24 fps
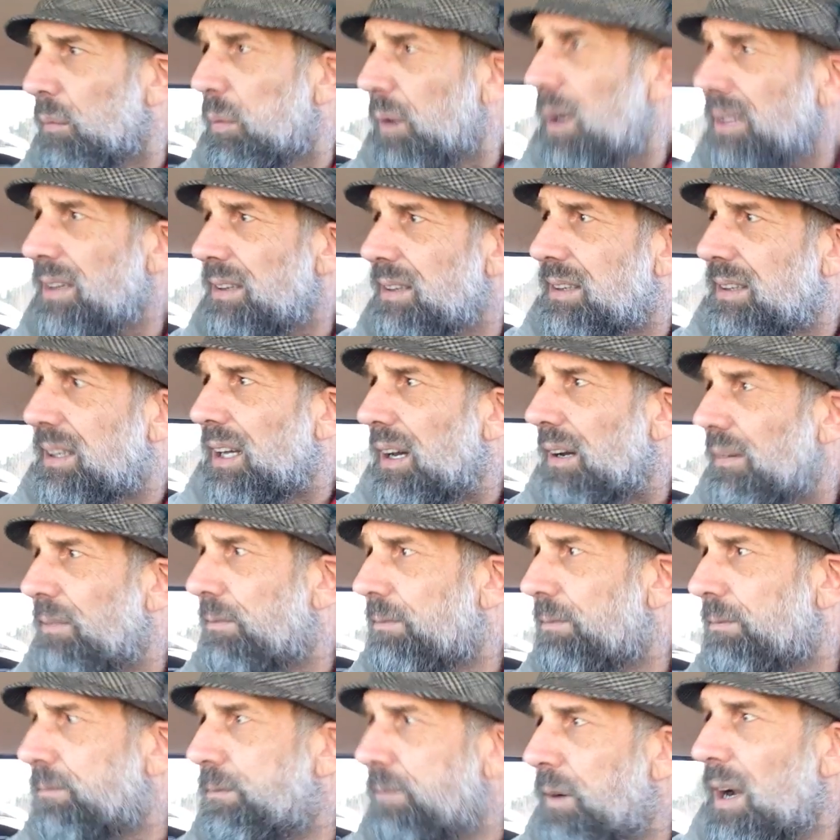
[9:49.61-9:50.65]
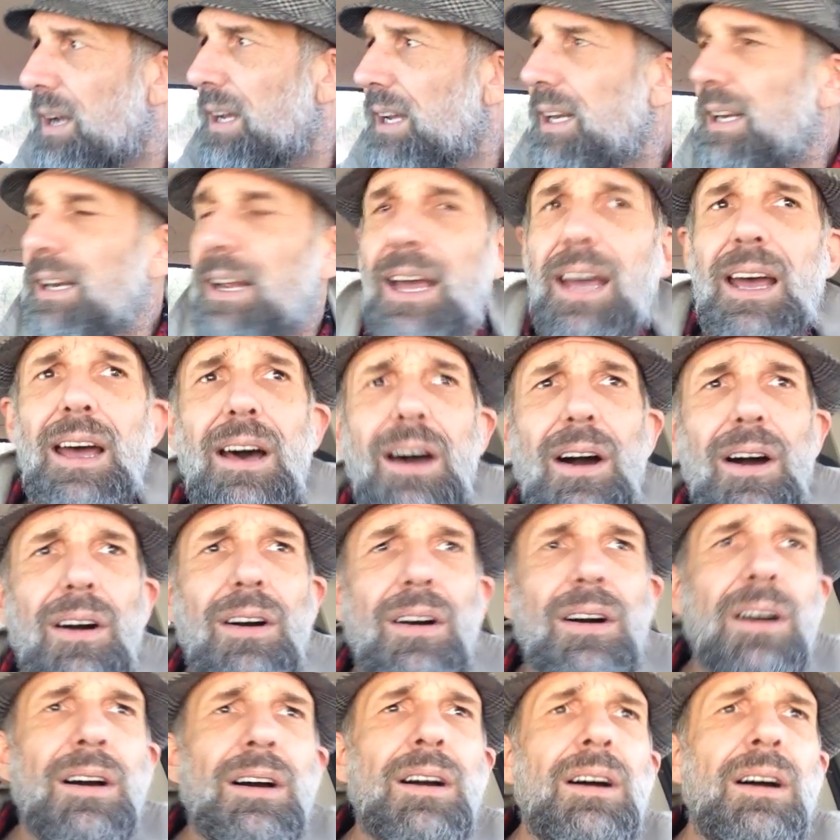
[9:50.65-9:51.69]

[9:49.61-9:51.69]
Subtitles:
What the fucking hell?